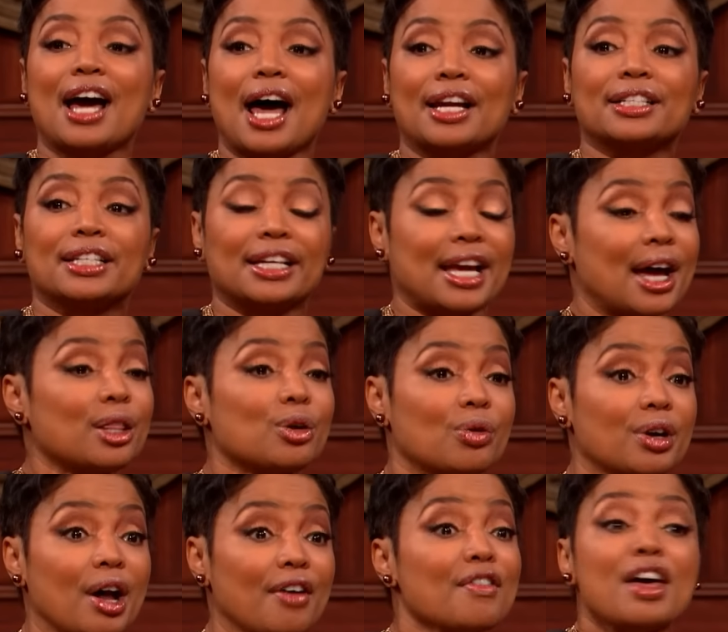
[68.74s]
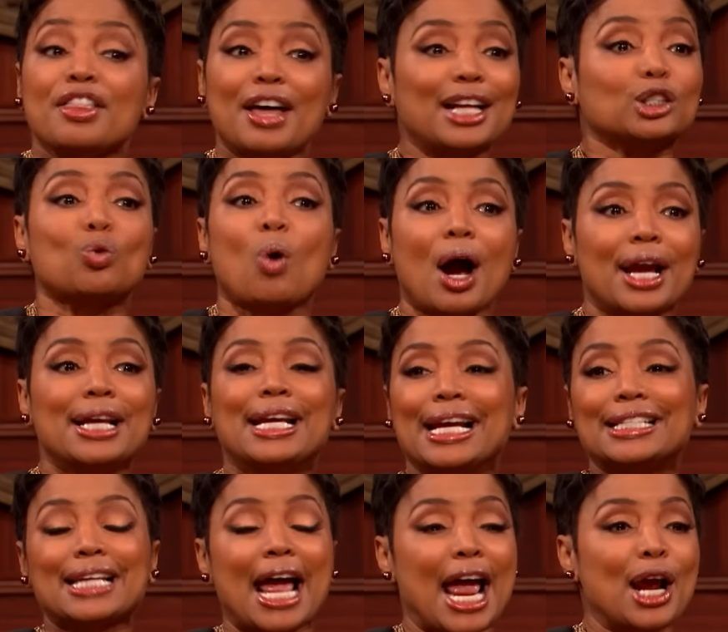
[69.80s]
got it together enough. That's why he
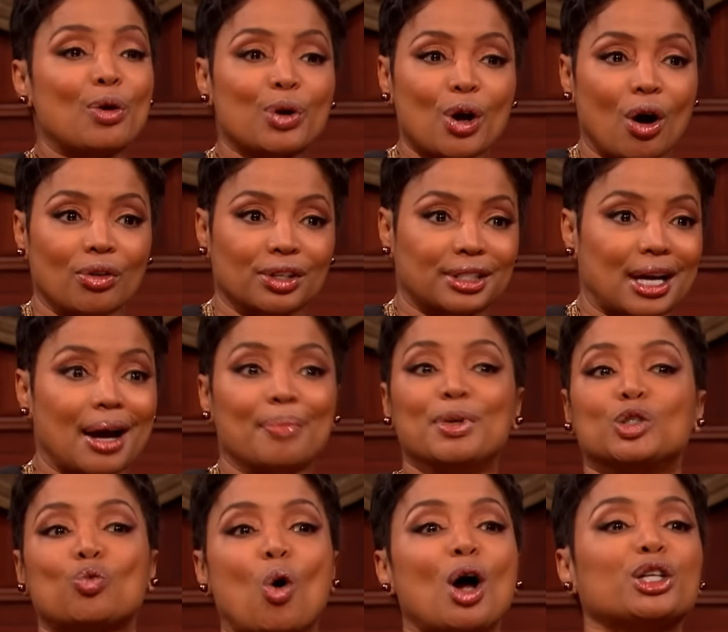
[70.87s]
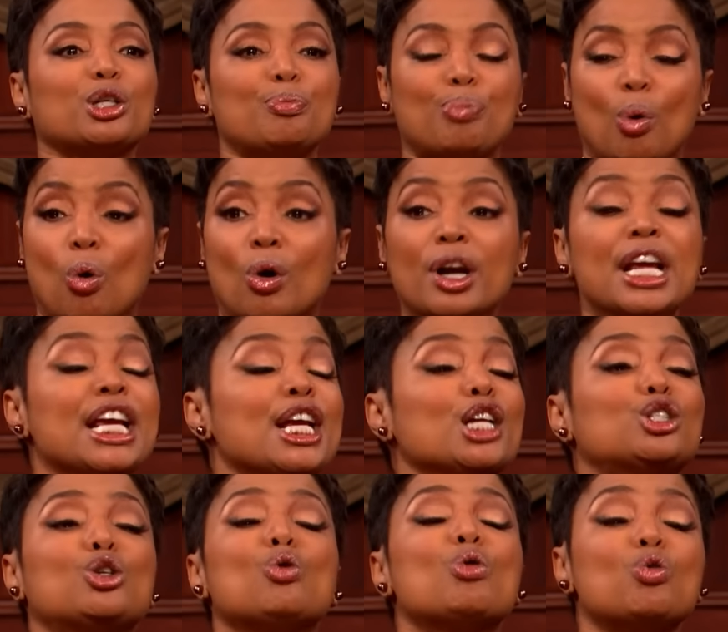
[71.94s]
gets angry all the time. He's watching porn.
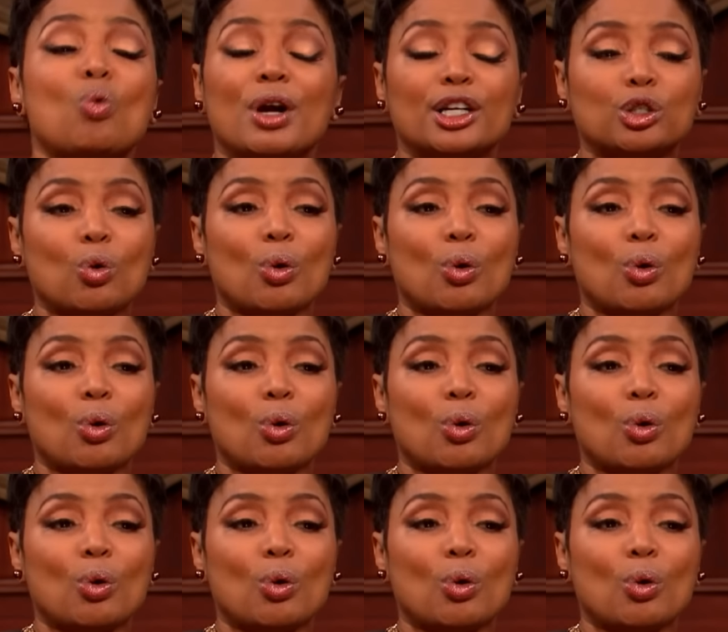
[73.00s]
He's doing what a